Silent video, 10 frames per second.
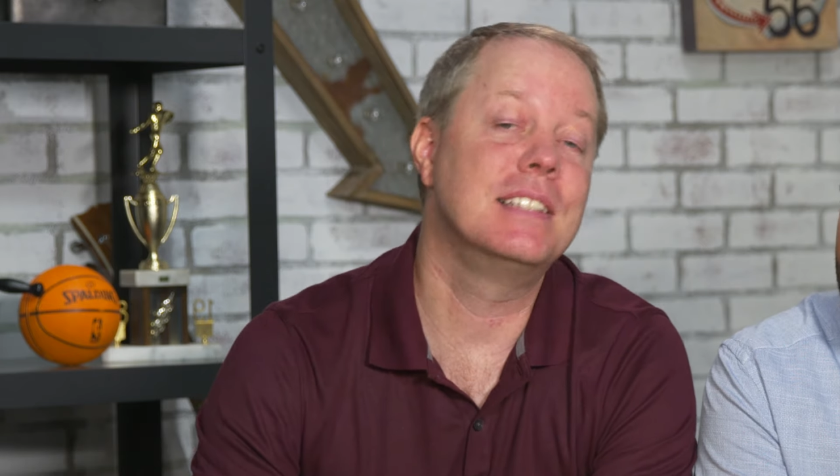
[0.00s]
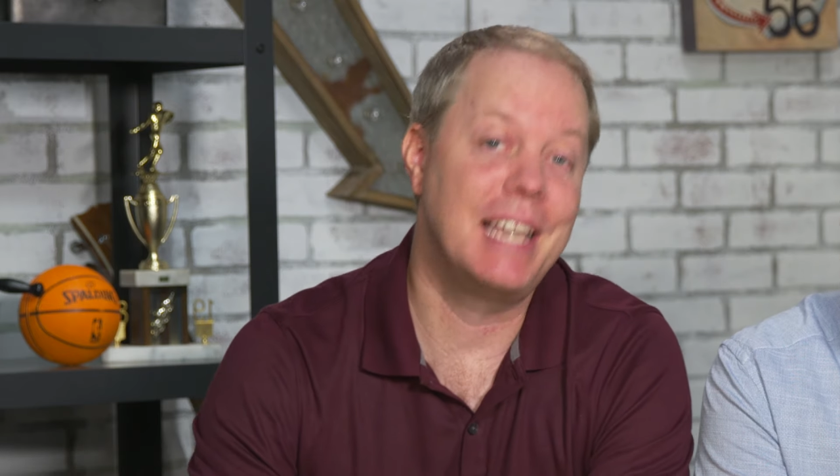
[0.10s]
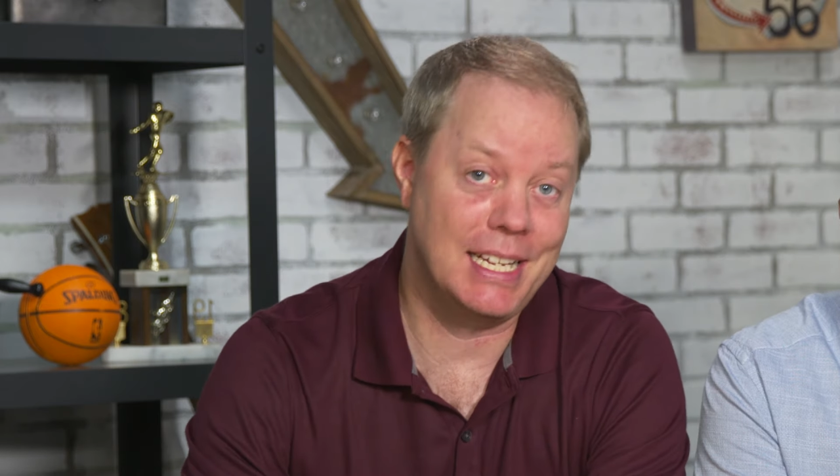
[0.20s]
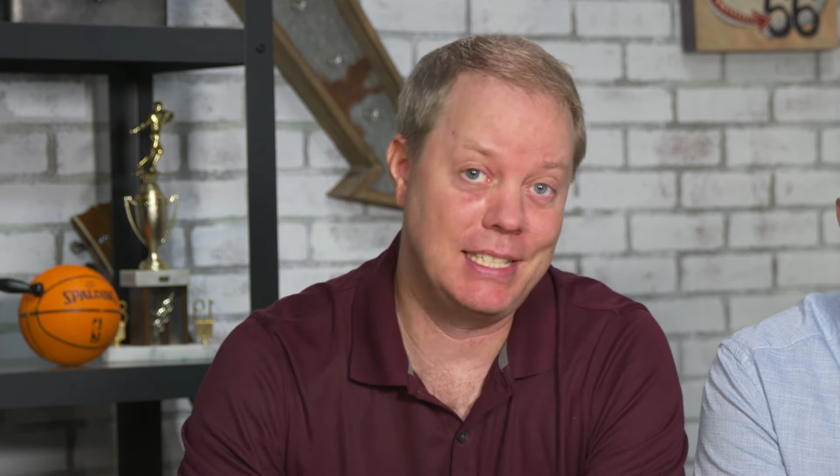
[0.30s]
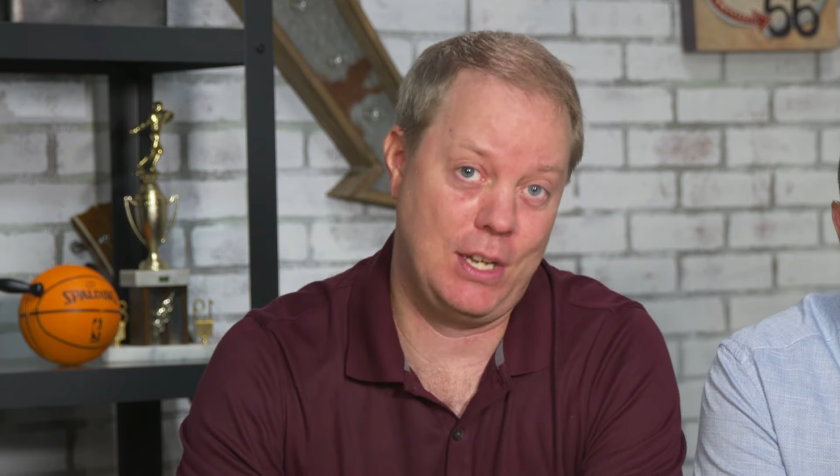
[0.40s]

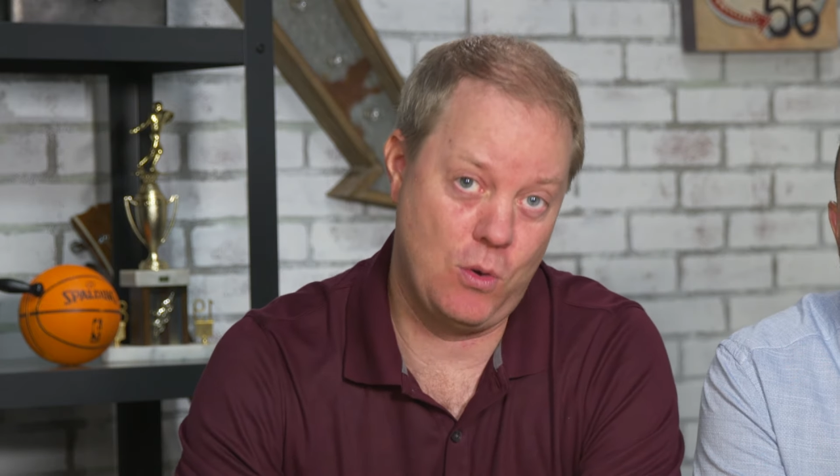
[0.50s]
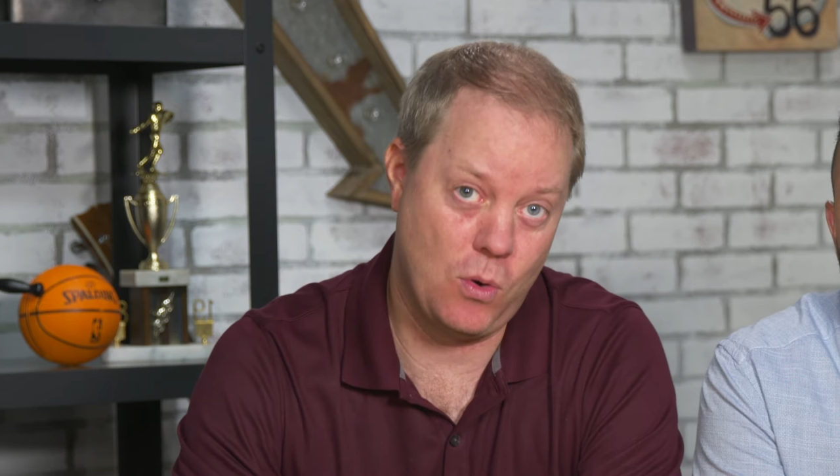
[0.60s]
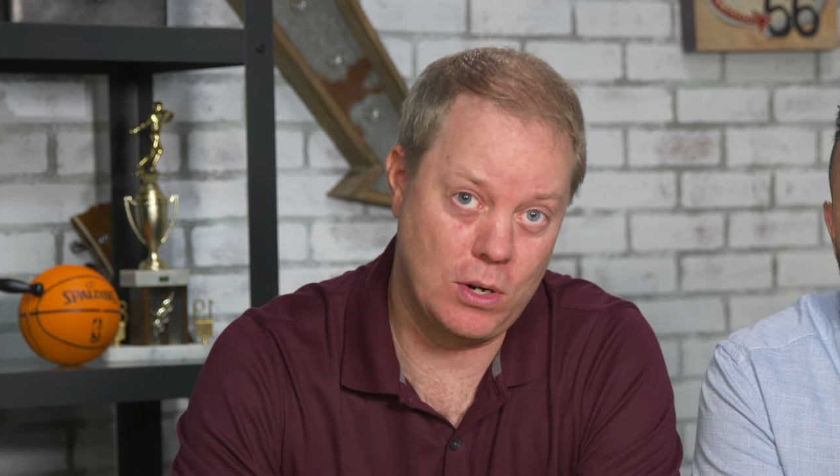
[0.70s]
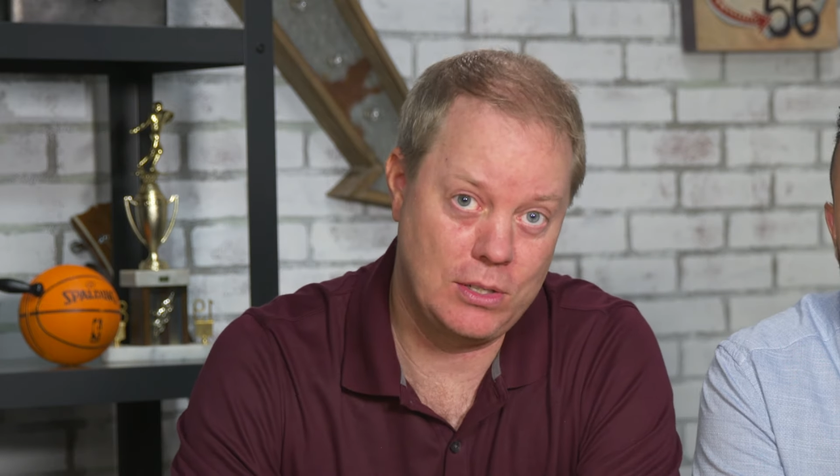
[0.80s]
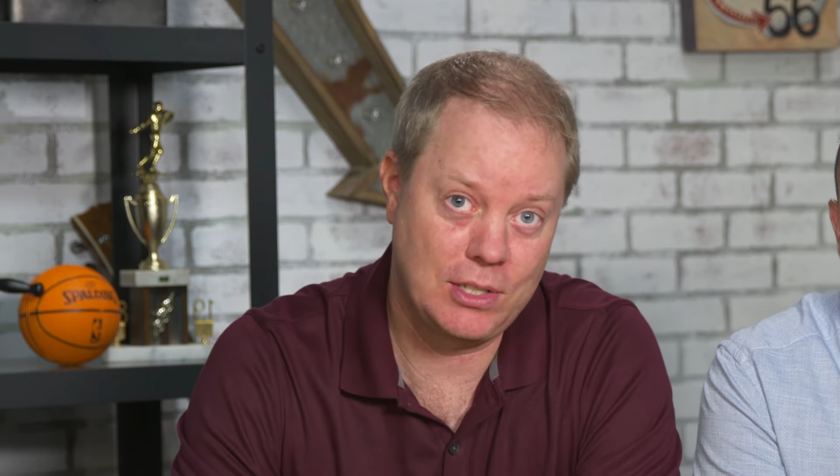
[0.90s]
dancing
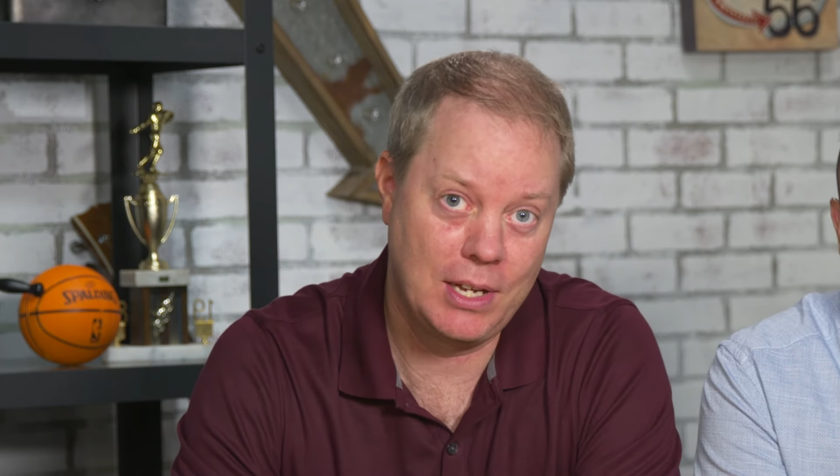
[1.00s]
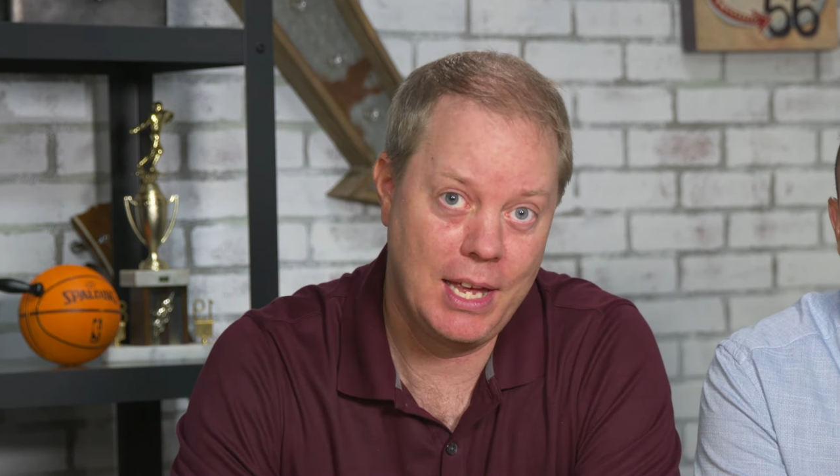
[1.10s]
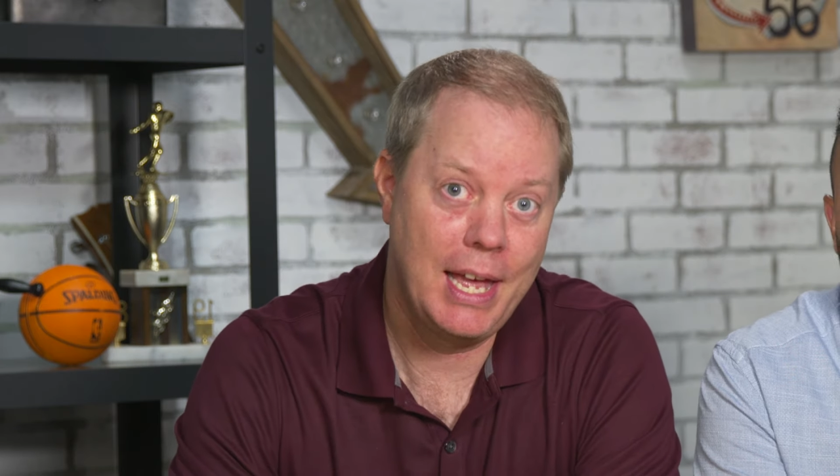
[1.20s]
horse.